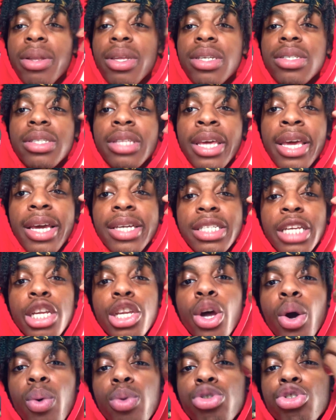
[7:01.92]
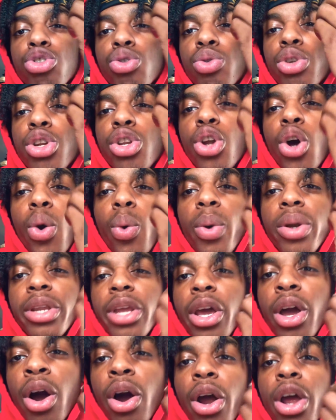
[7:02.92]
these things and don't truly know what
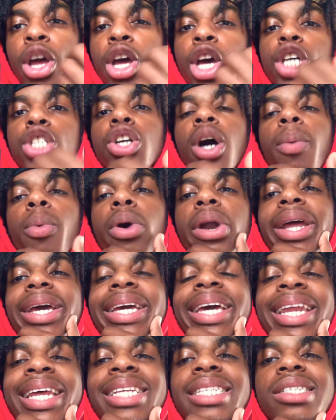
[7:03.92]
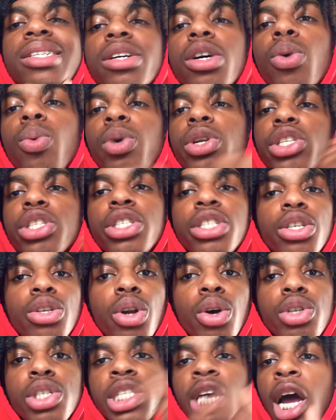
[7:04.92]
they are. So I'm going to get into what, you know,
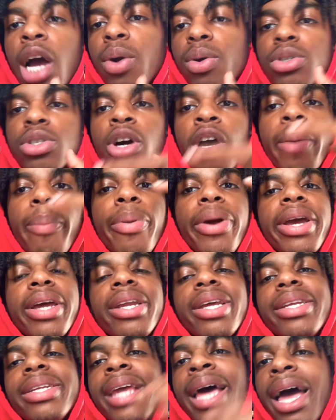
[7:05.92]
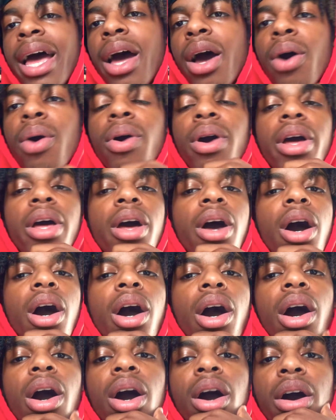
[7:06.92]
chakras are, breaking it down.
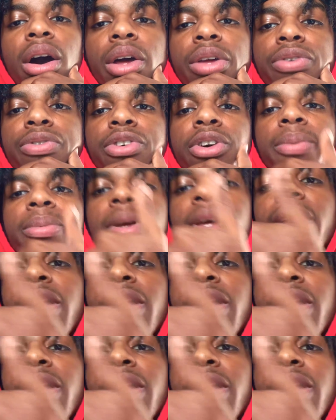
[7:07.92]
Uh, you feel me?